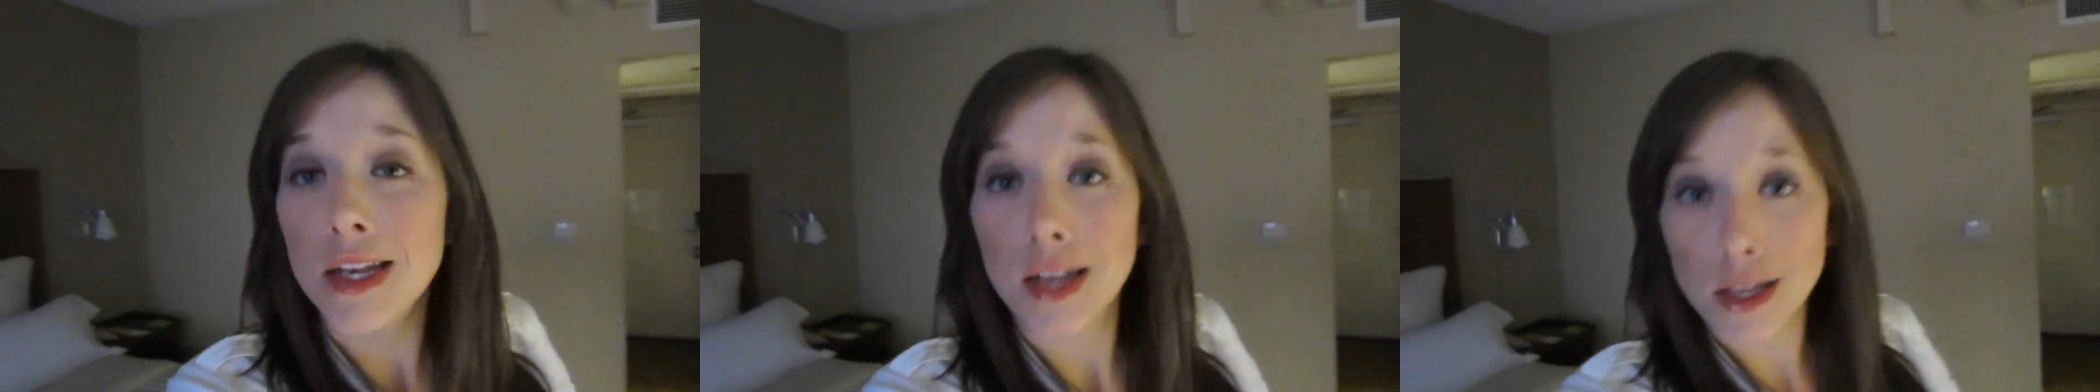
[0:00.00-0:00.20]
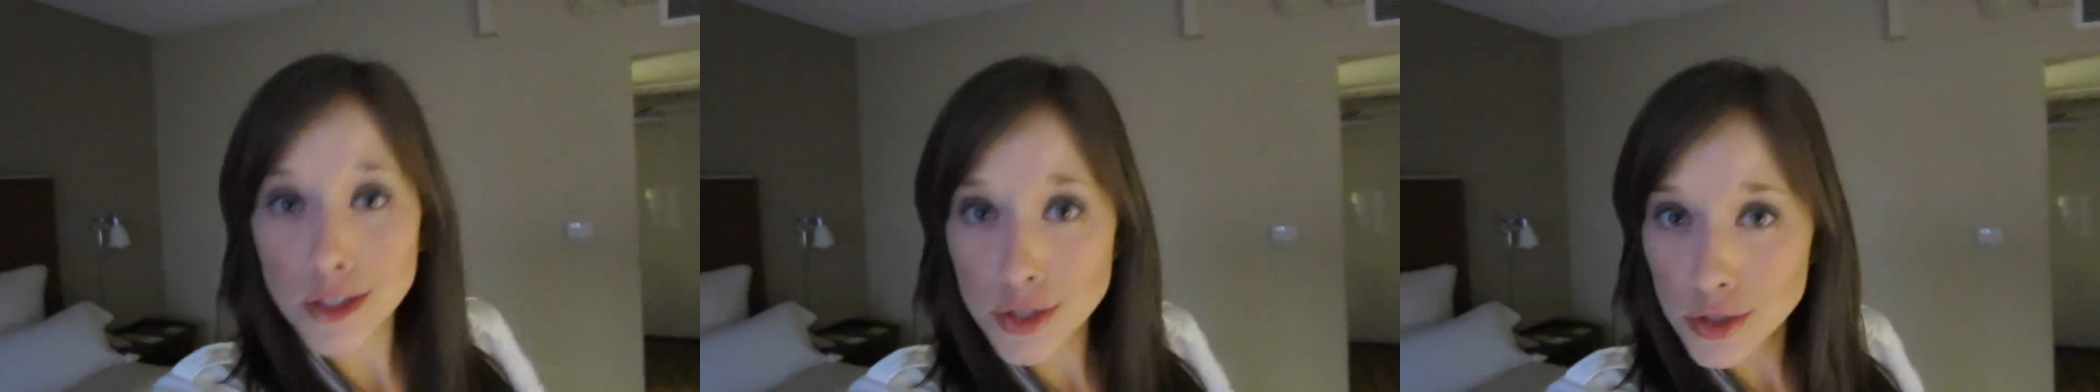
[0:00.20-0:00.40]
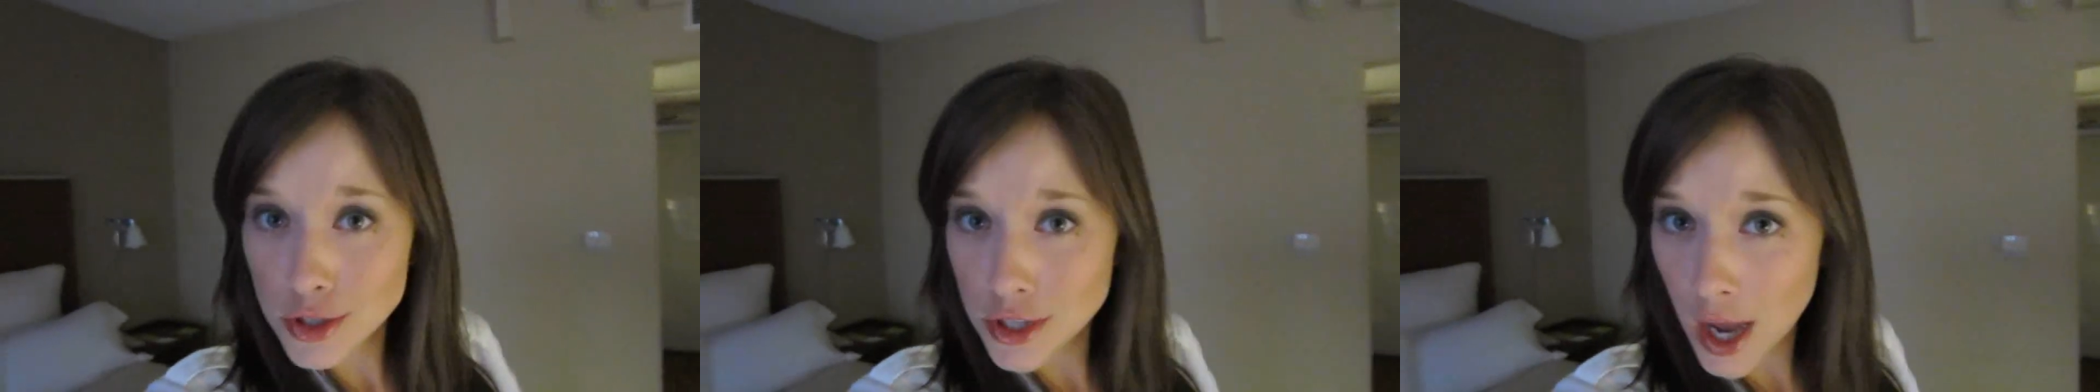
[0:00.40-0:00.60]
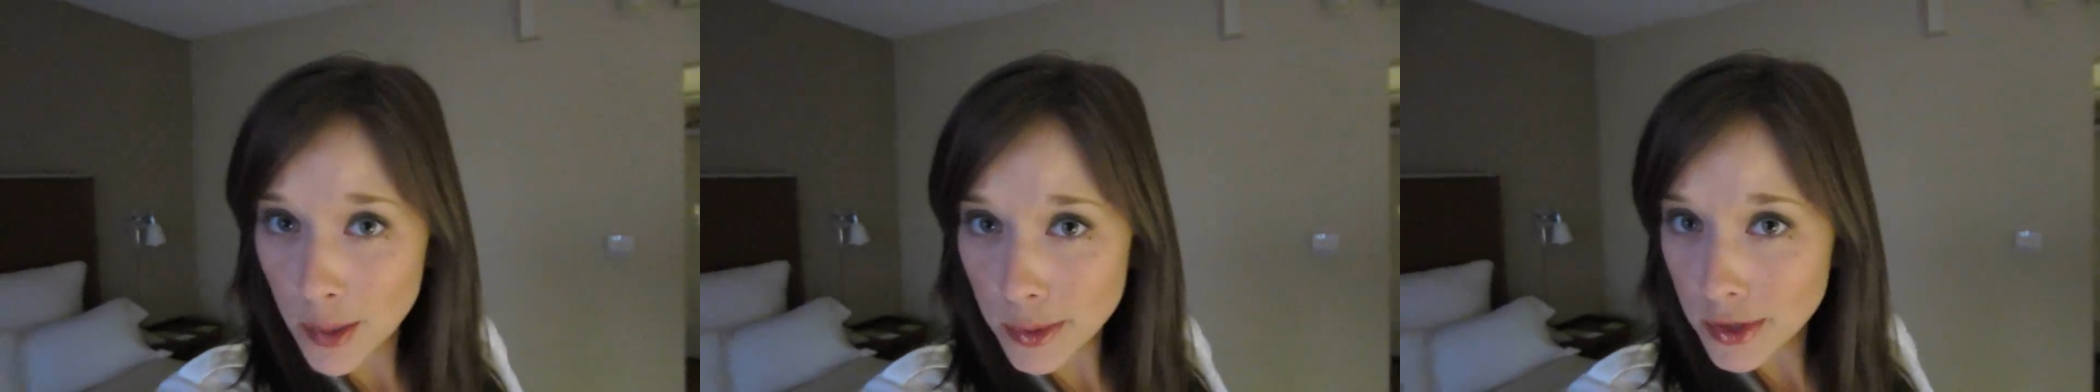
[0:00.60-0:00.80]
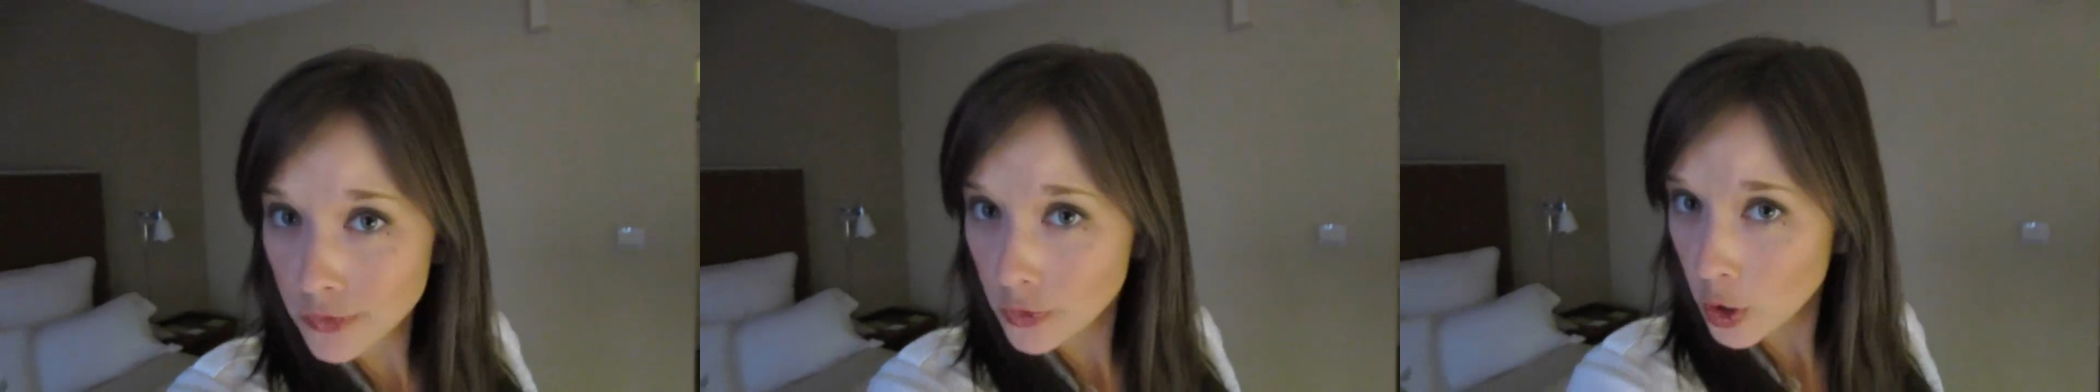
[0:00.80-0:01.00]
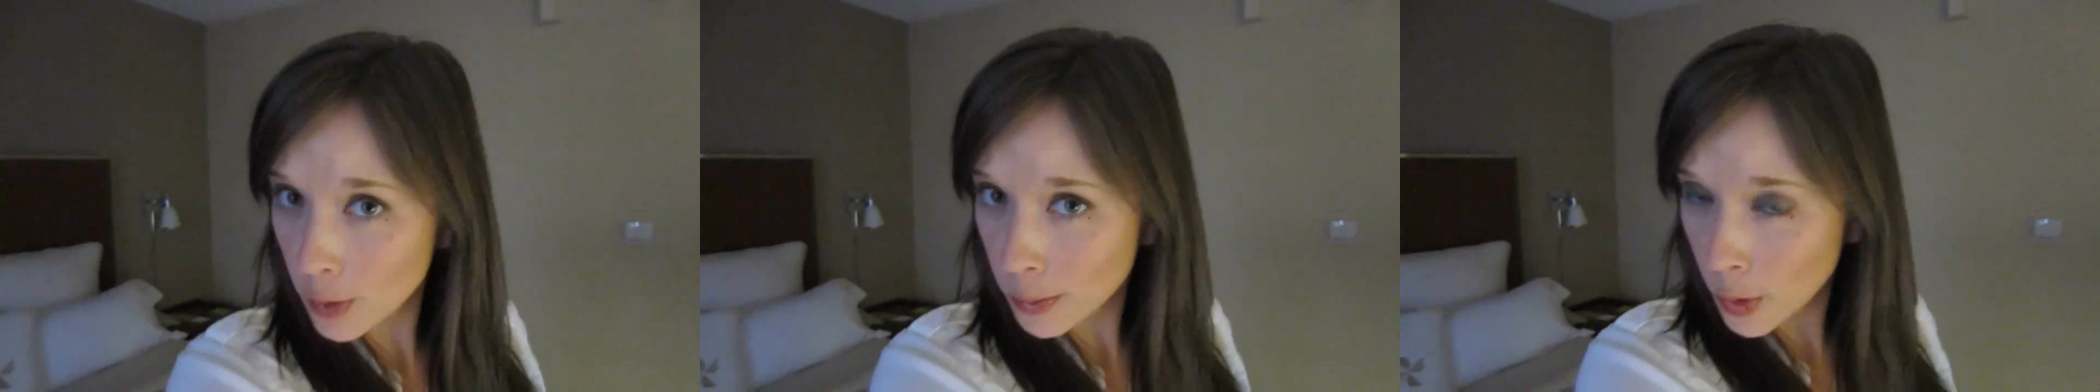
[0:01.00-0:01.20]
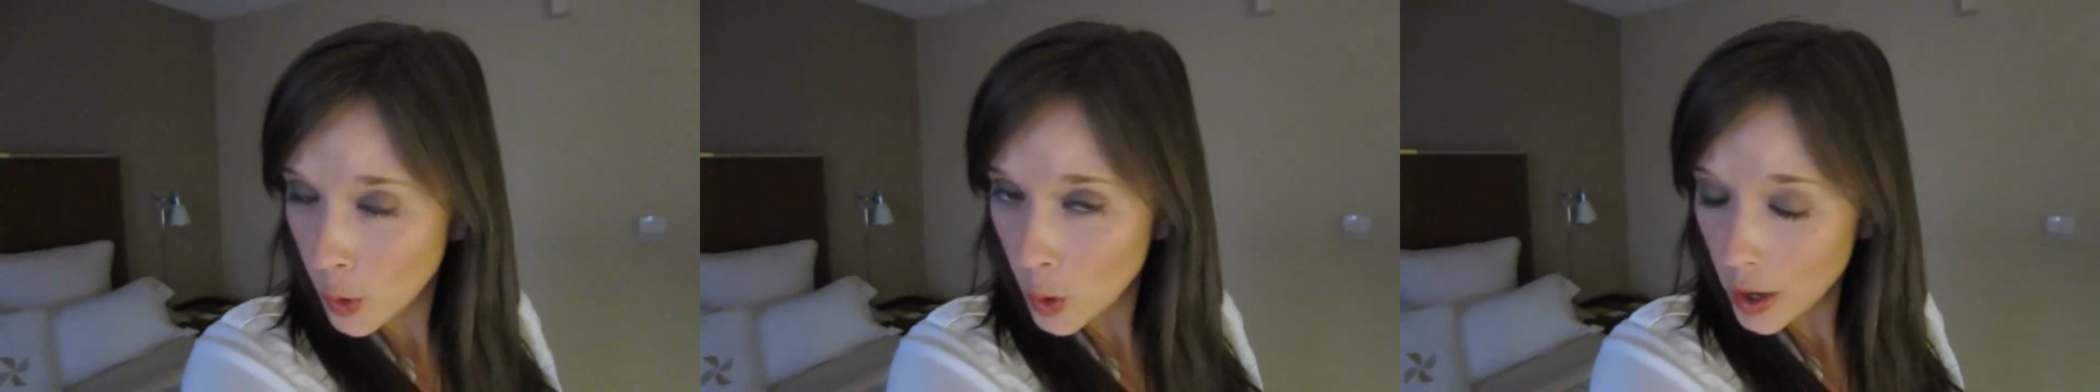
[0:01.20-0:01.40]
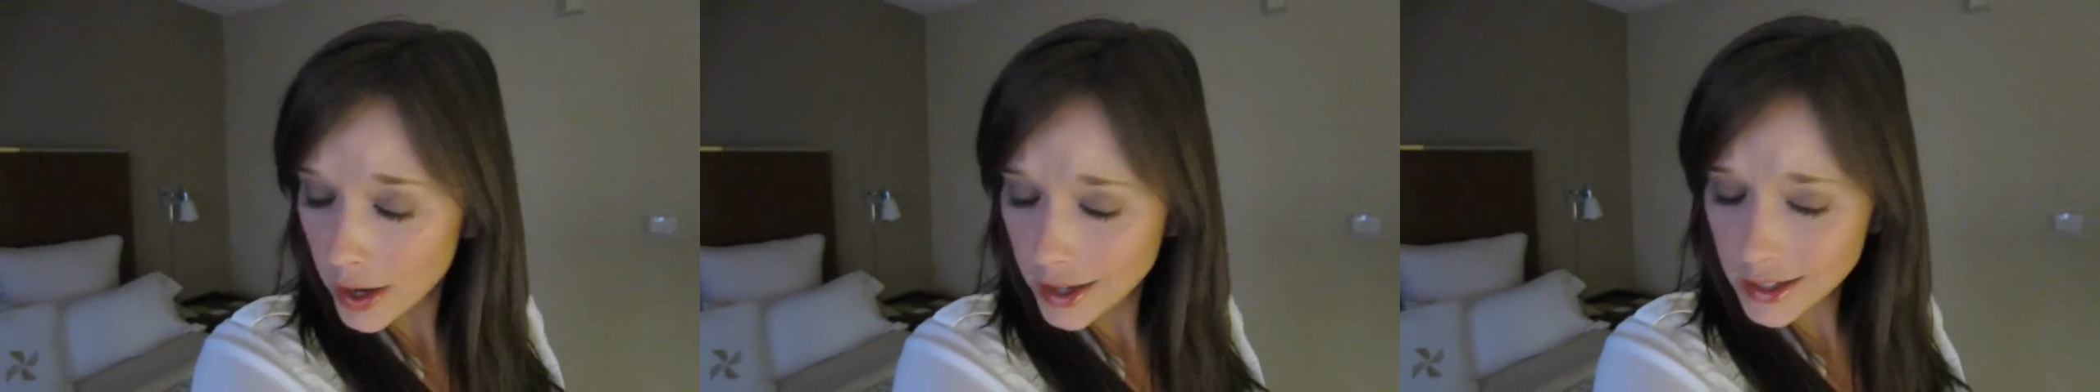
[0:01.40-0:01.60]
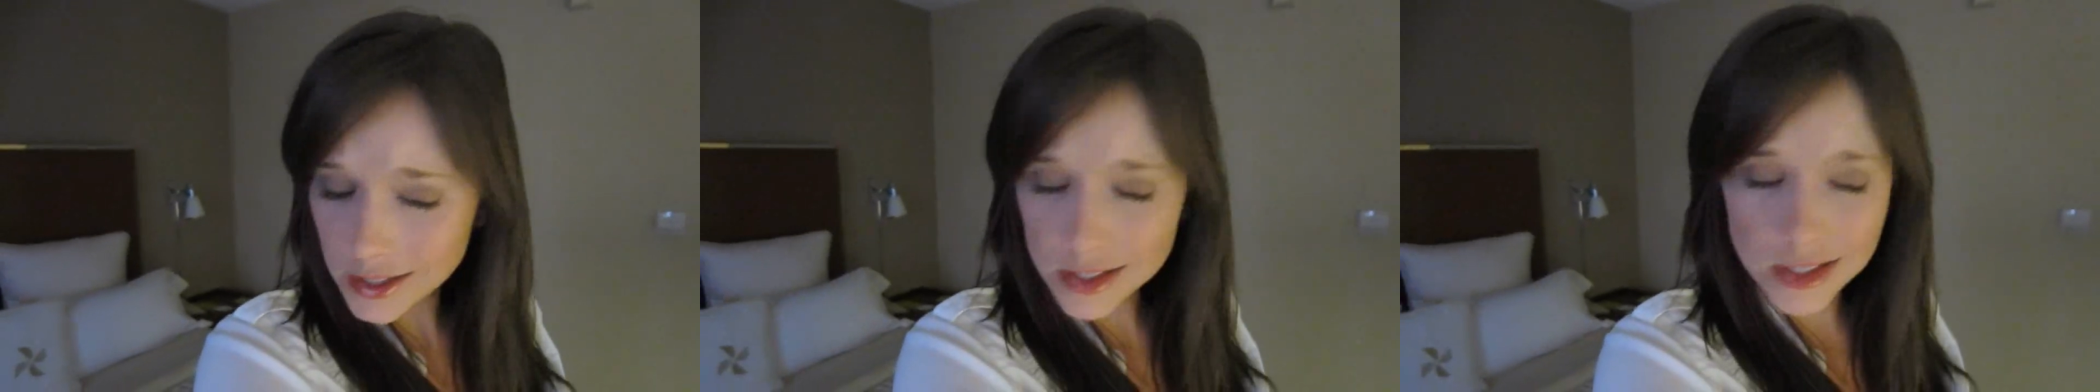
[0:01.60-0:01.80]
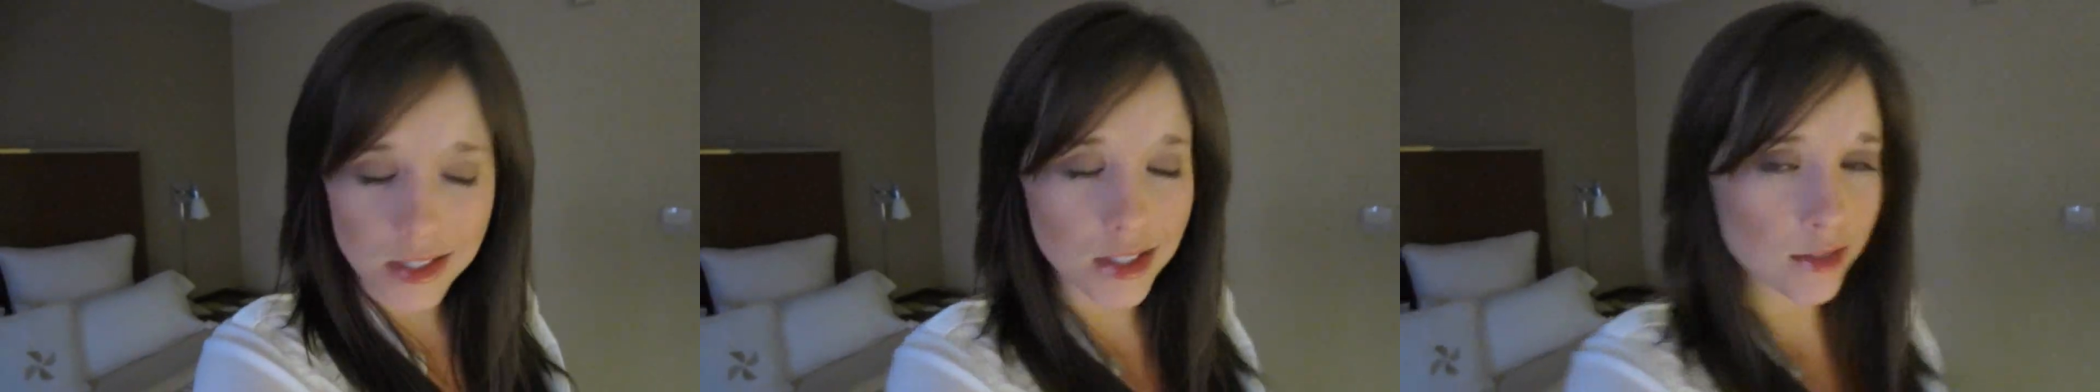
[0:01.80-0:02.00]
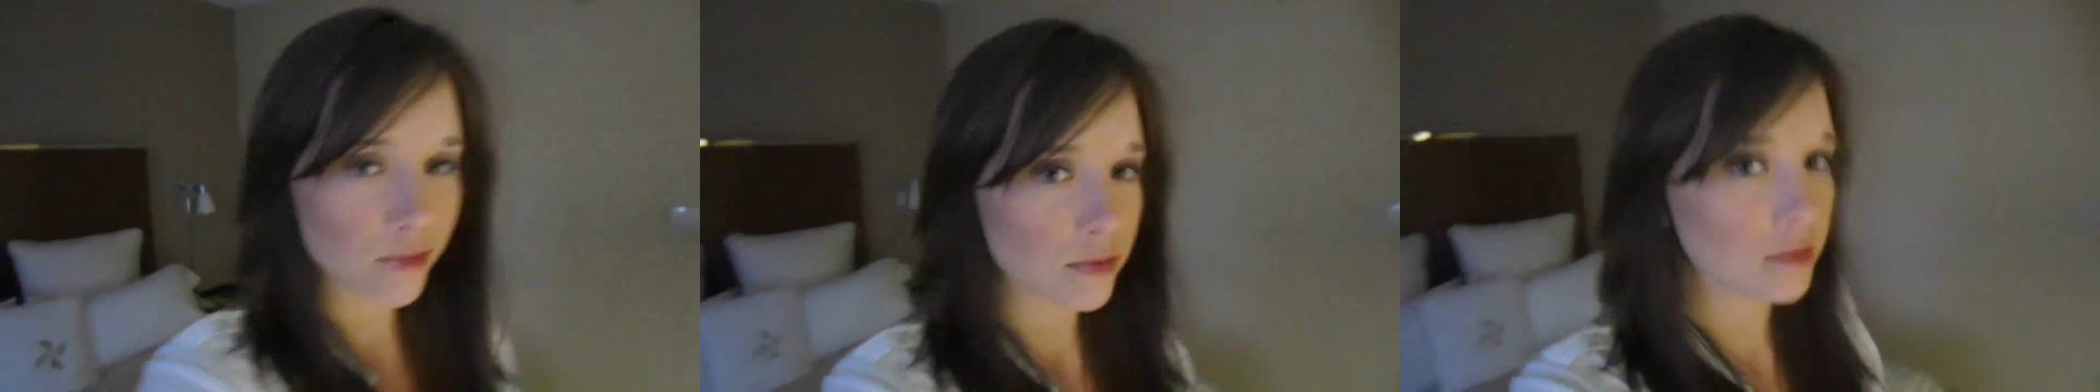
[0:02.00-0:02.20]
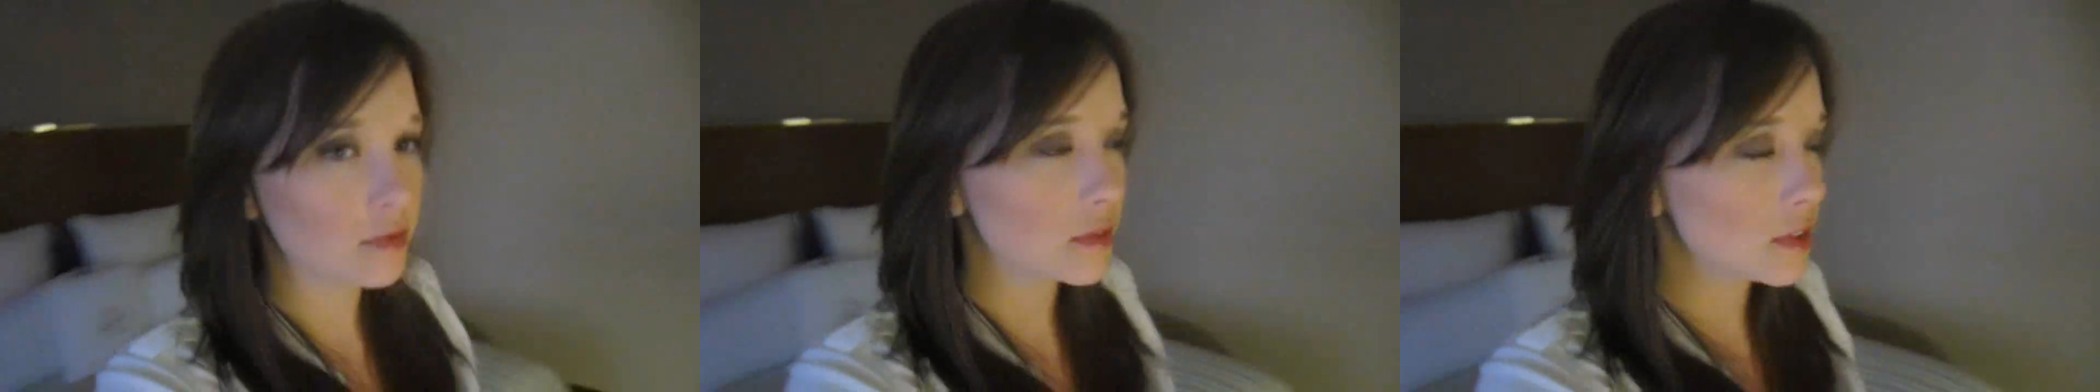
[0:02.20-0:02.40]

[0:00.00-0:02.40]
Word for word: not too shabby, four points.